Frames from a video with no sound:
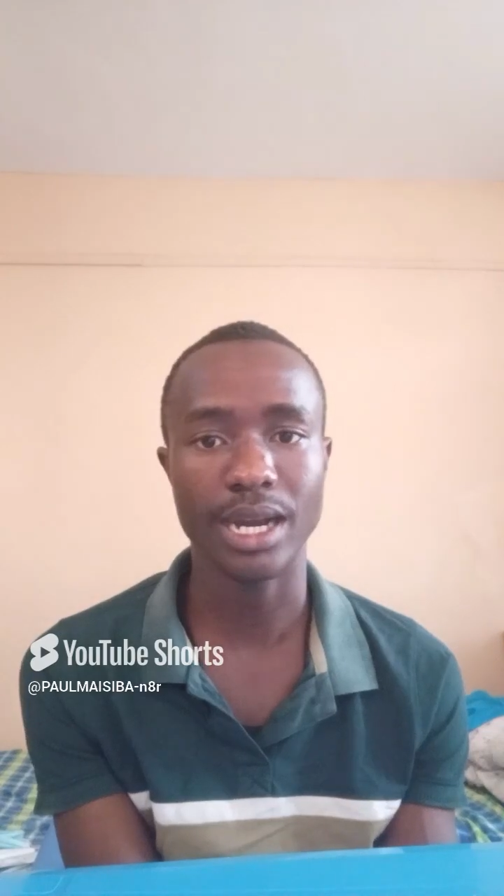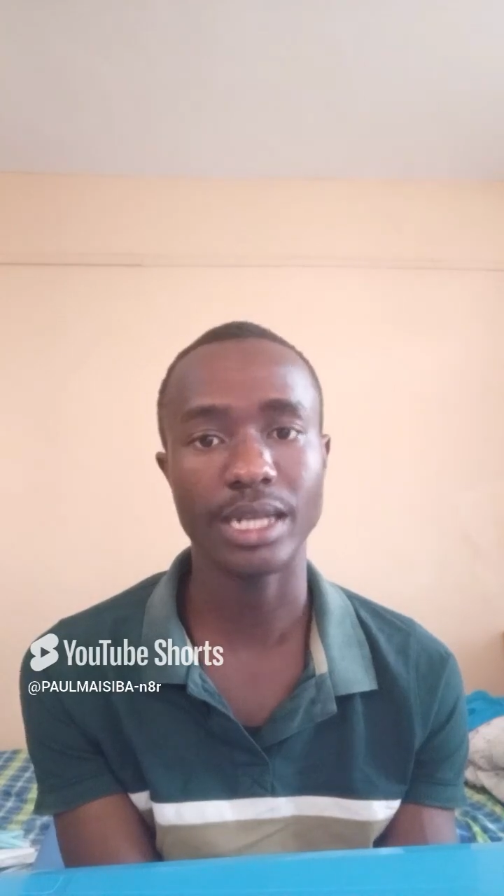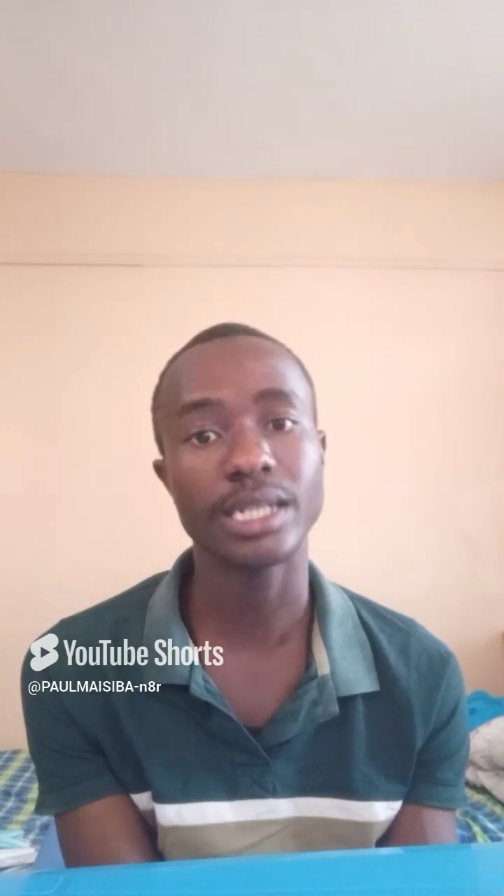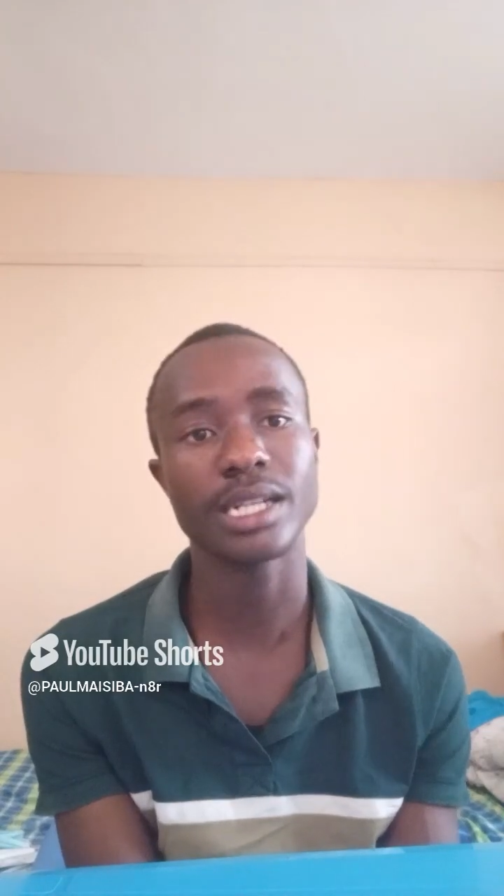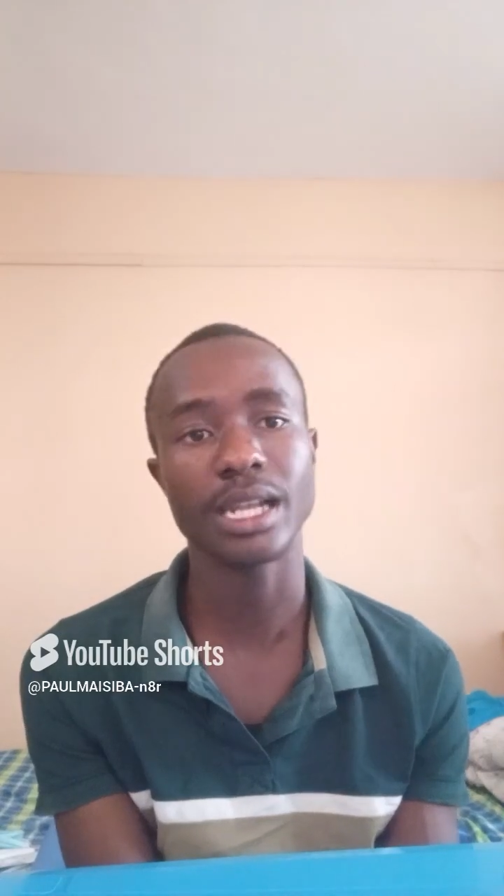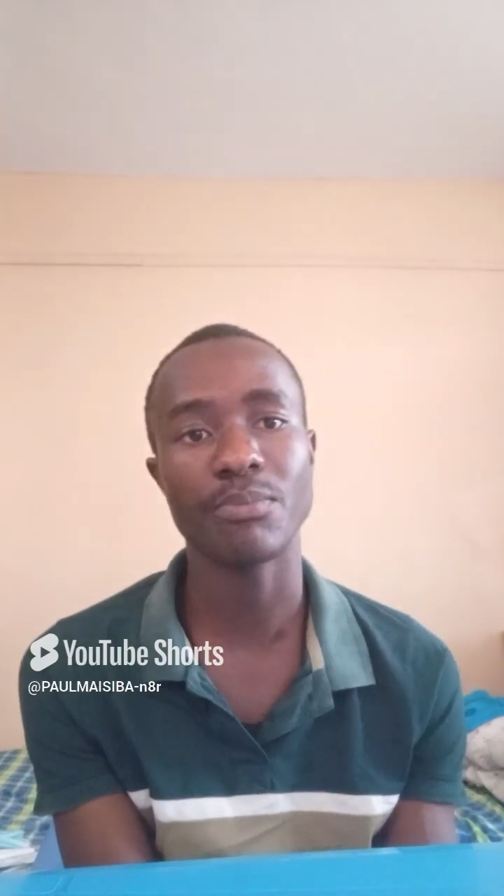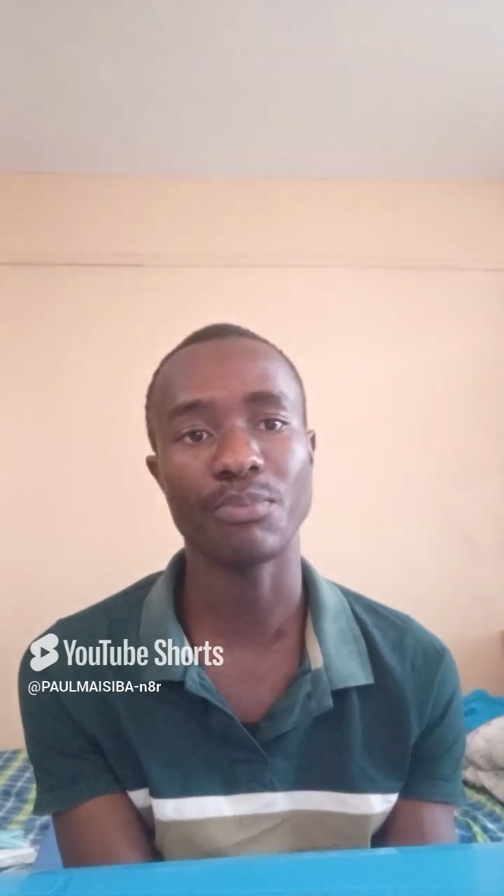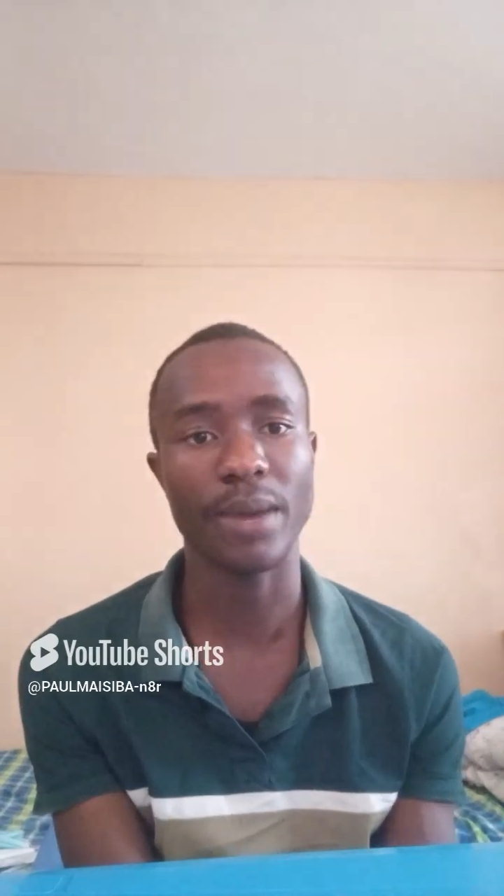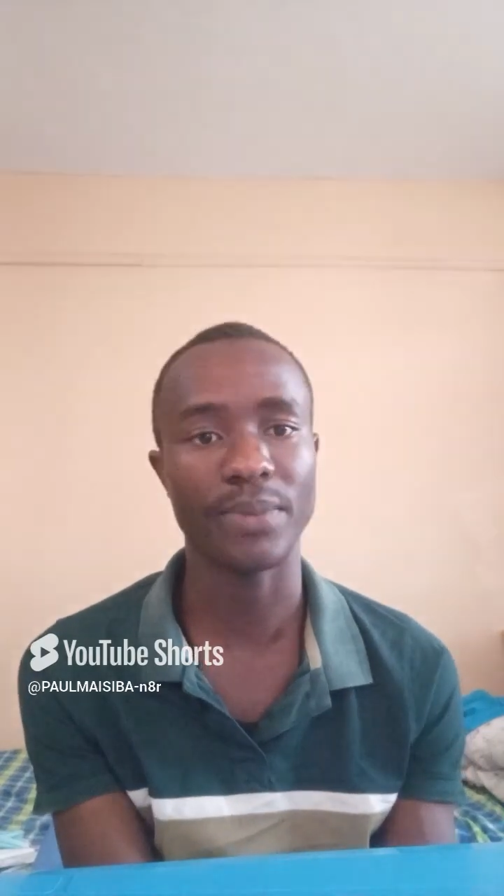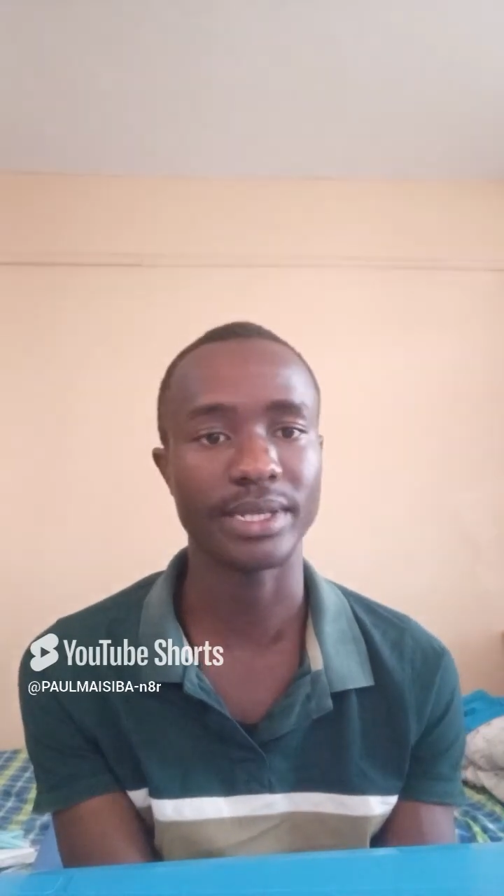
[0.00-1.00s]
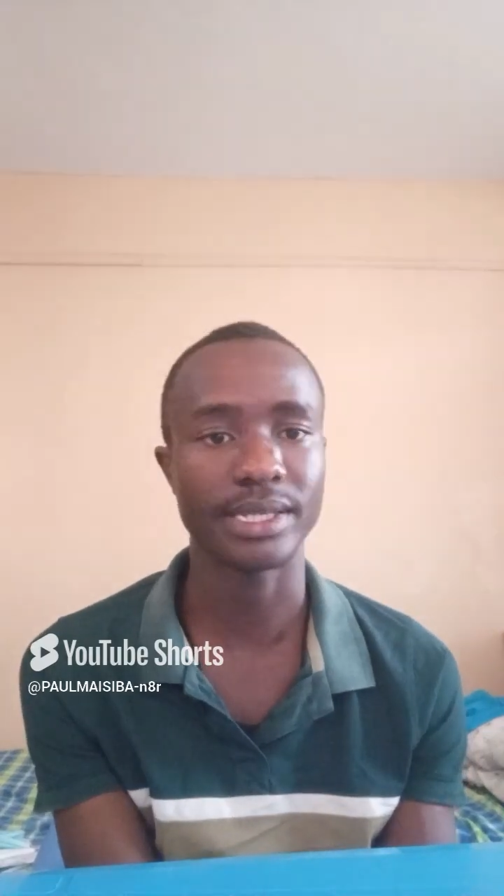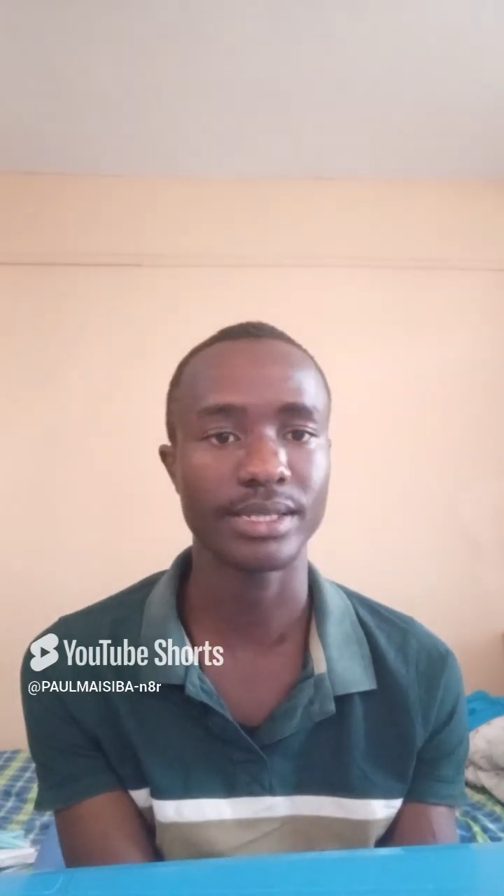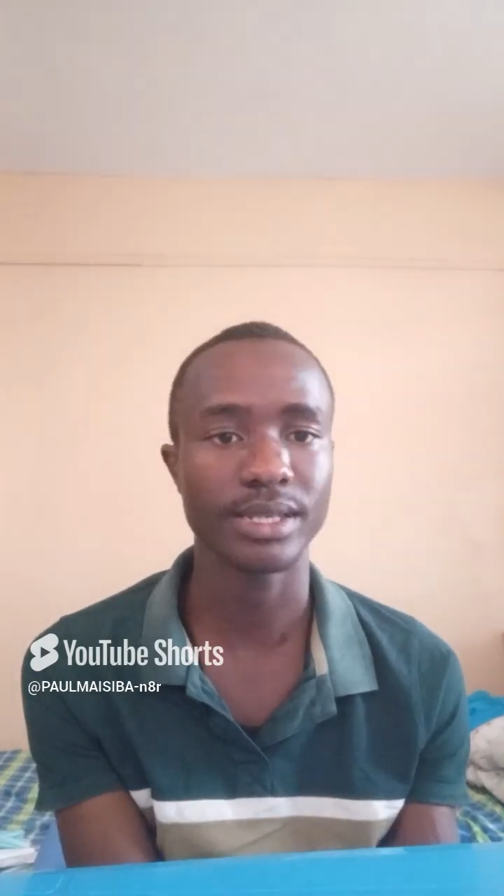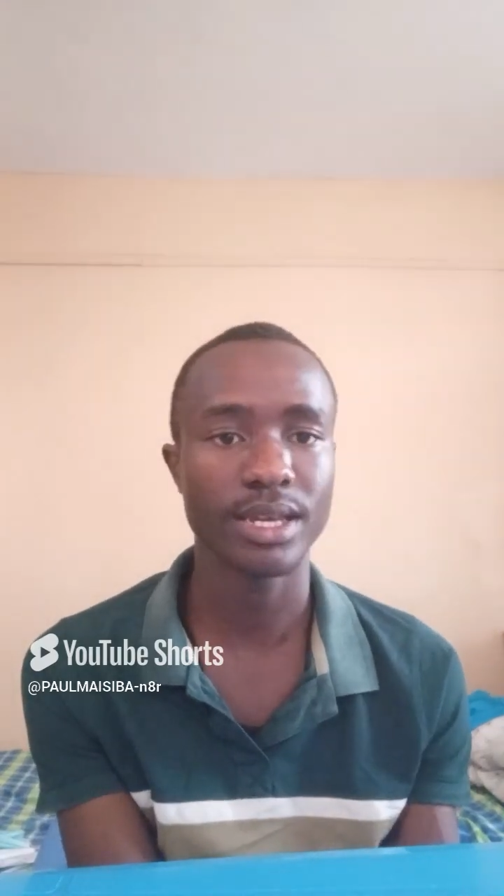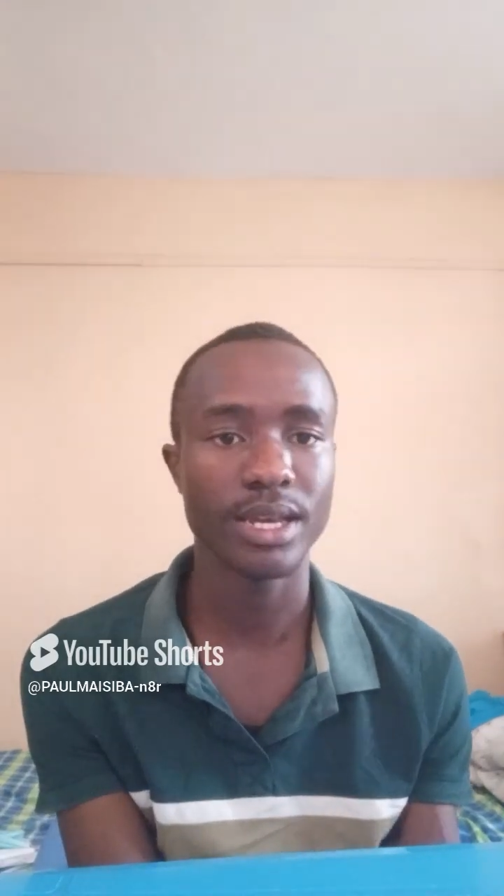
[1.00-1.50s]
curriculum
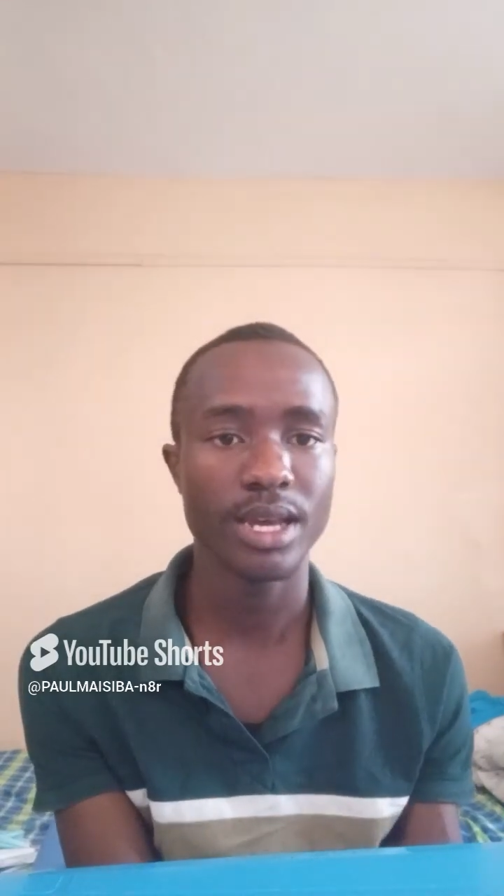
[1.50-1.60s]
purpose.